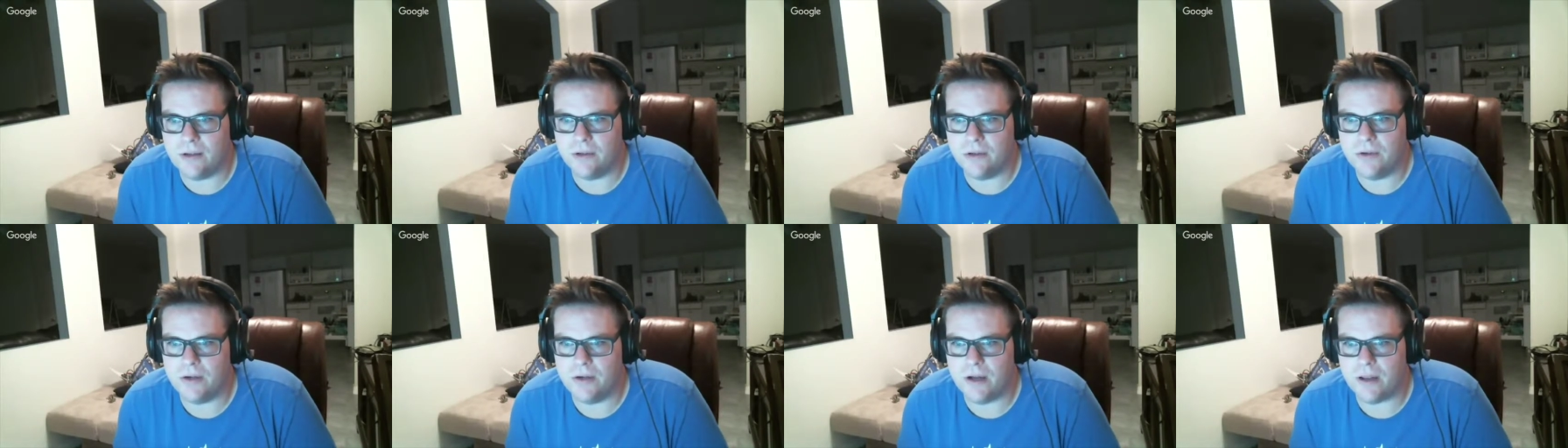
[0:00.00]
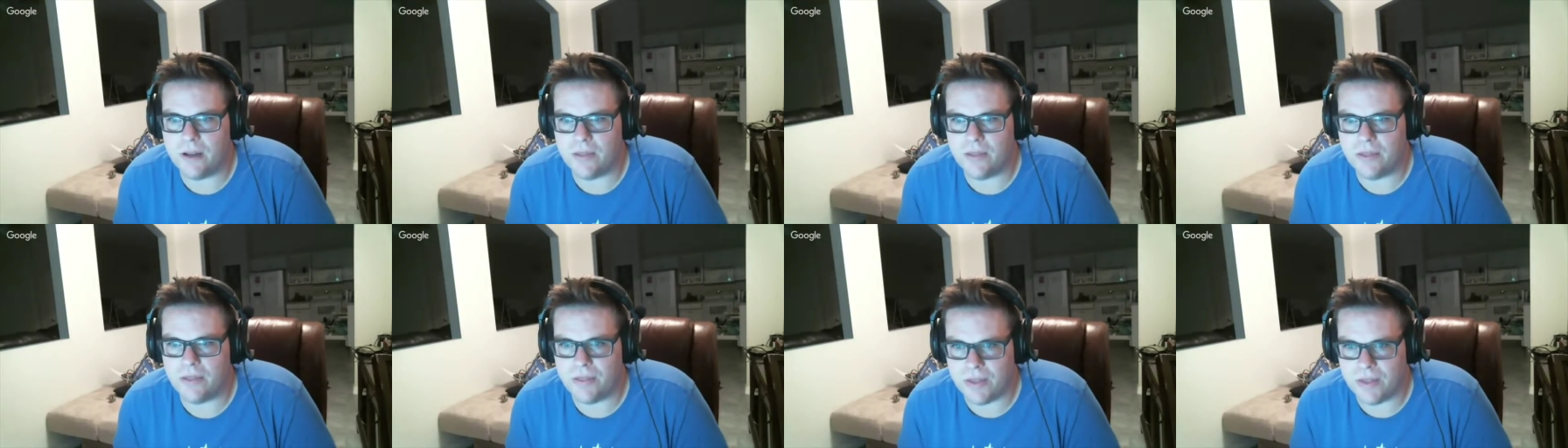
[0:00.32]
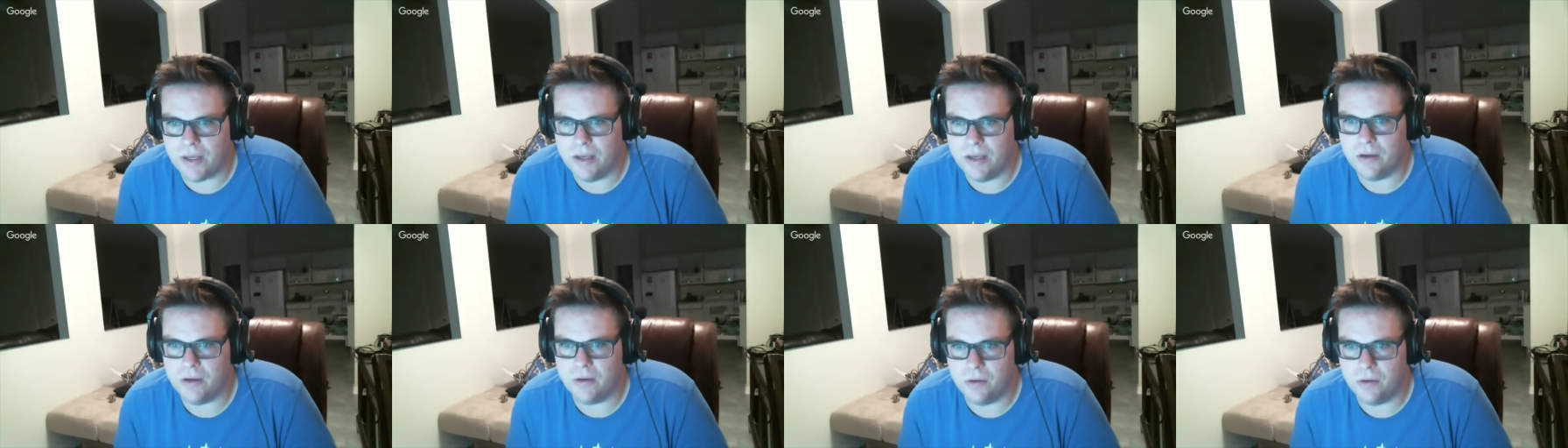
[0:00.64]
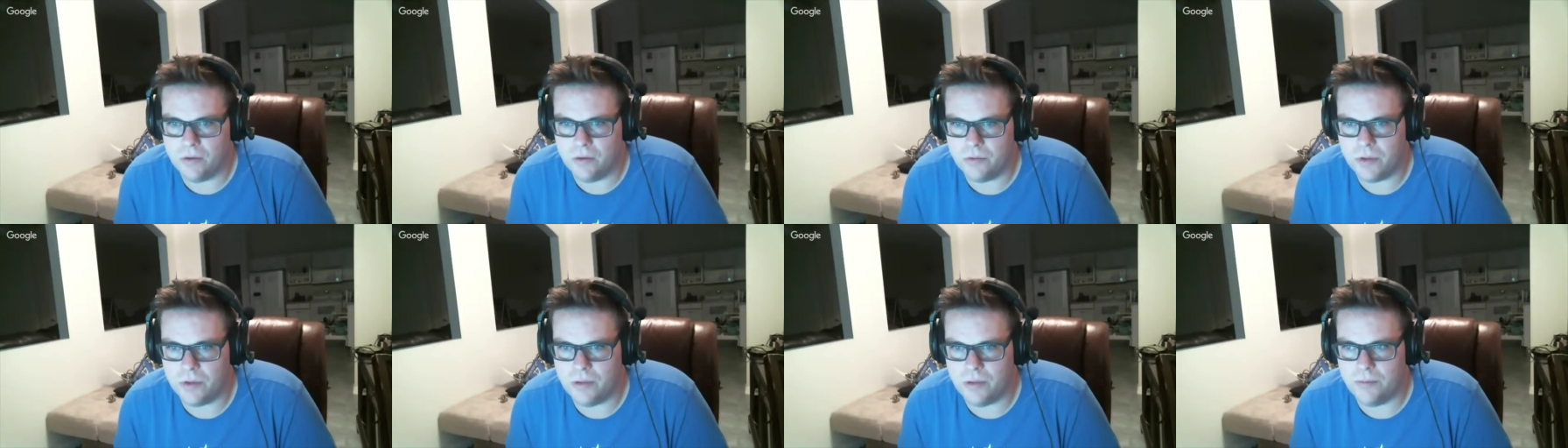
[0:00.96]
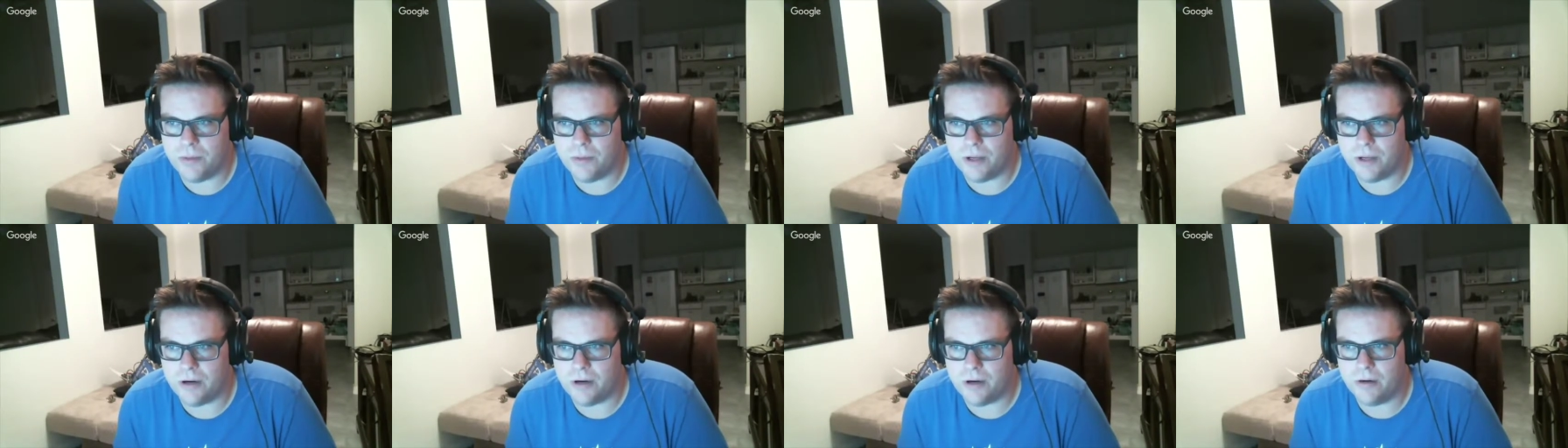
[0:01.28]
I think it will run
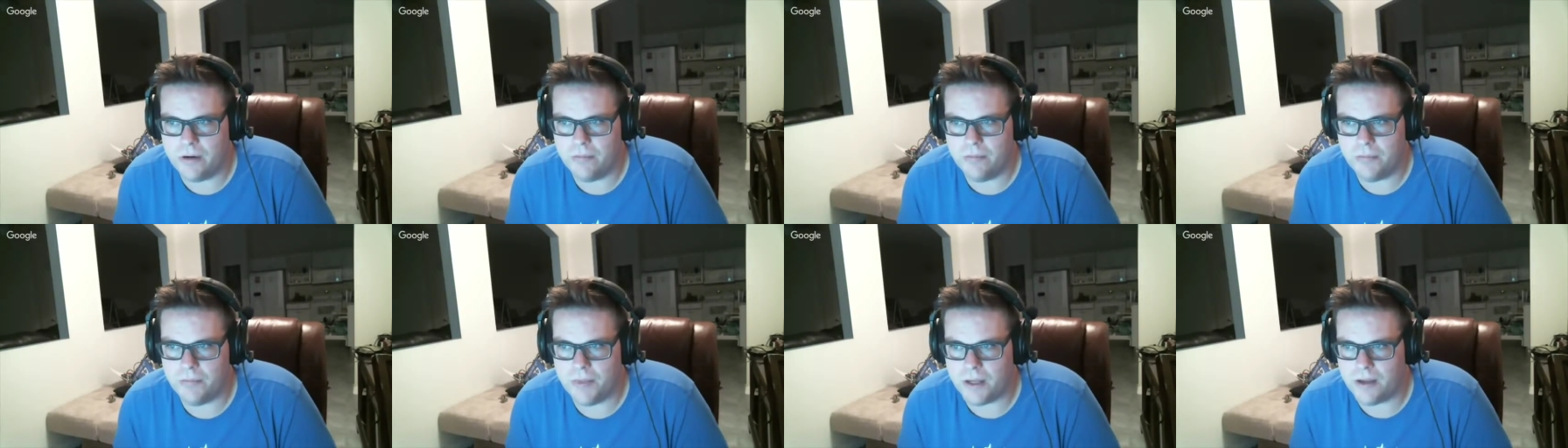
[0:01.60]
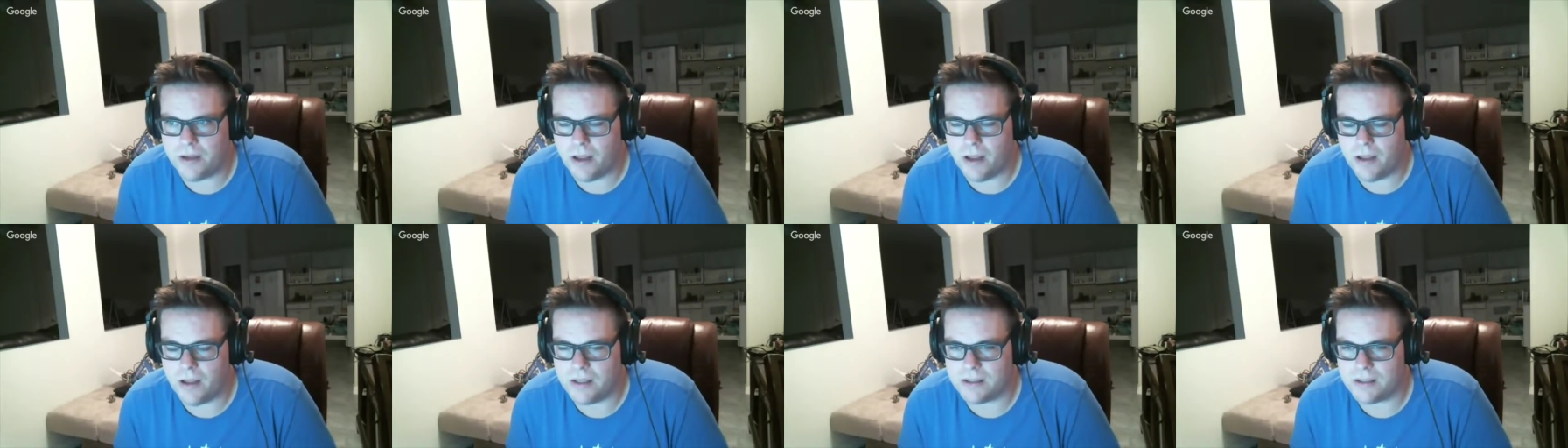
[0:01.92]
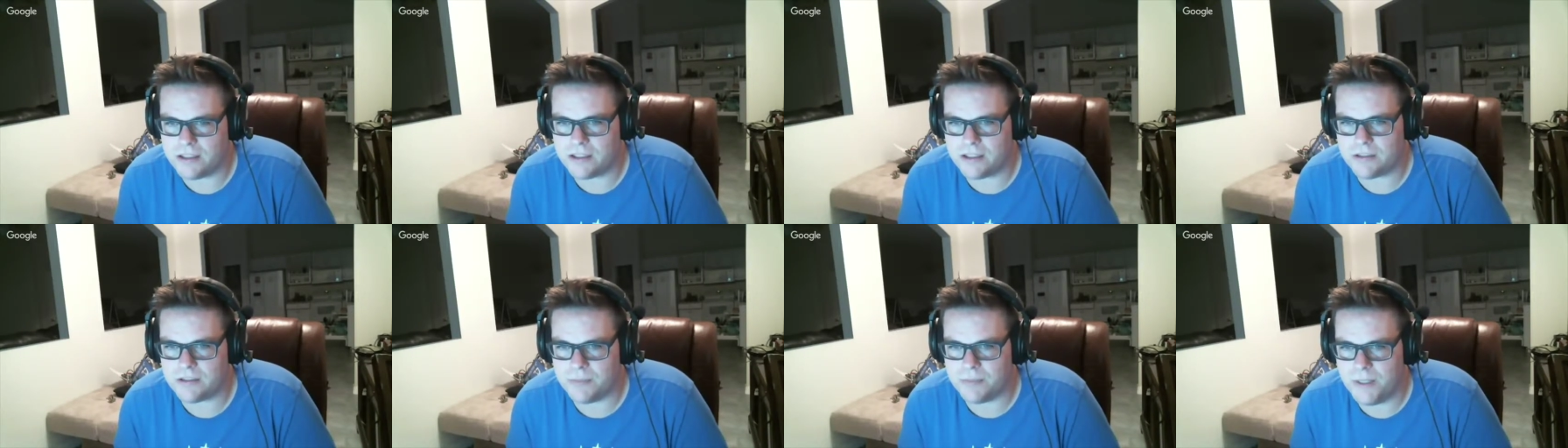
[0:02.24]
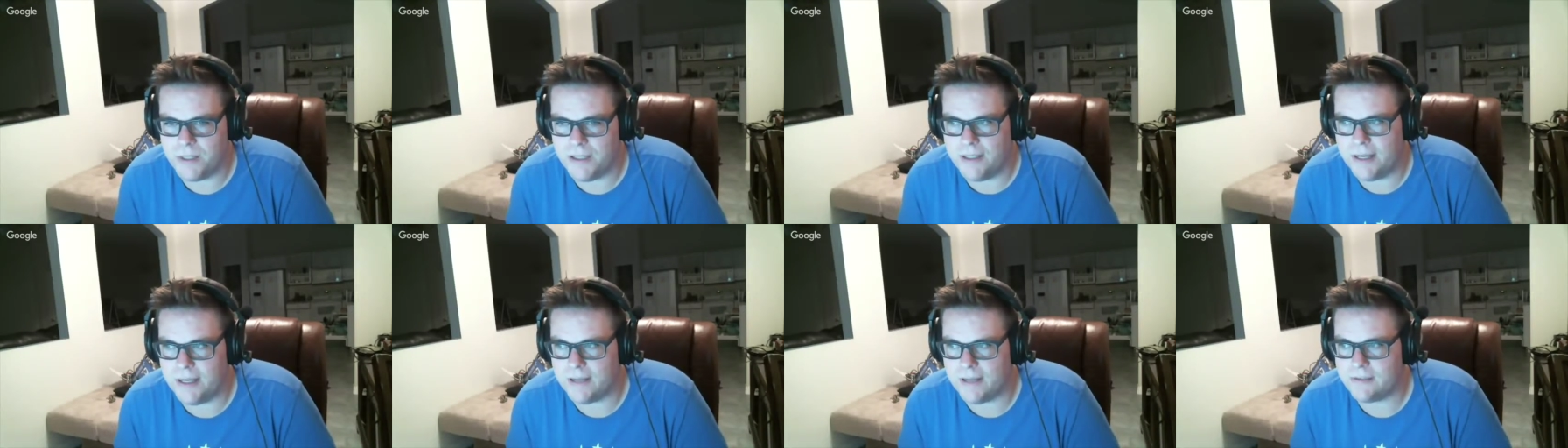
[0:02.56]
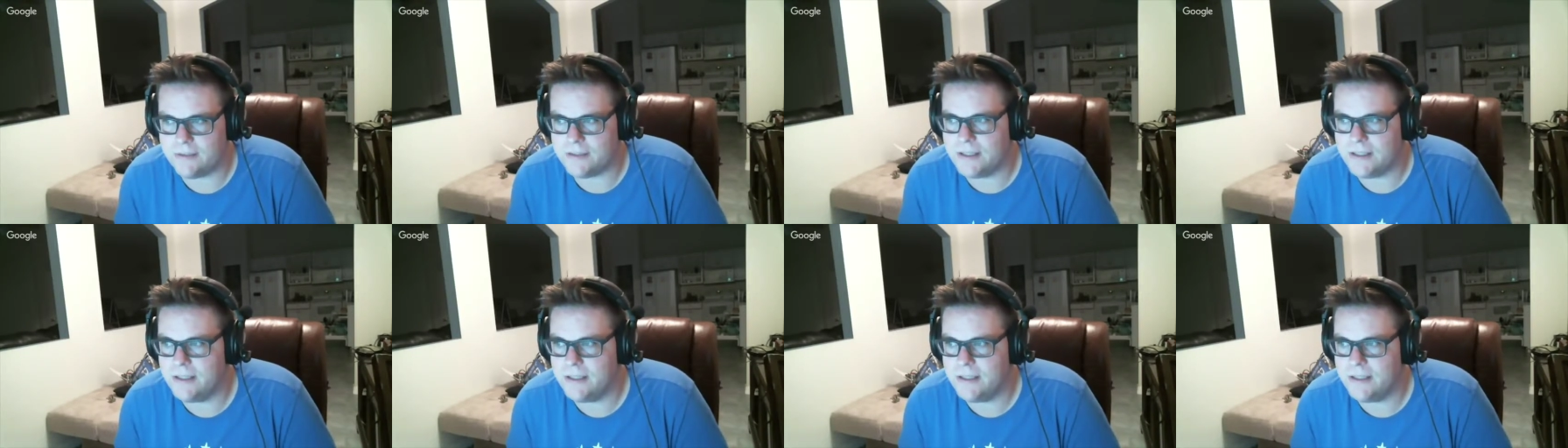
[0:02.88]
better. That, that's just me guessing.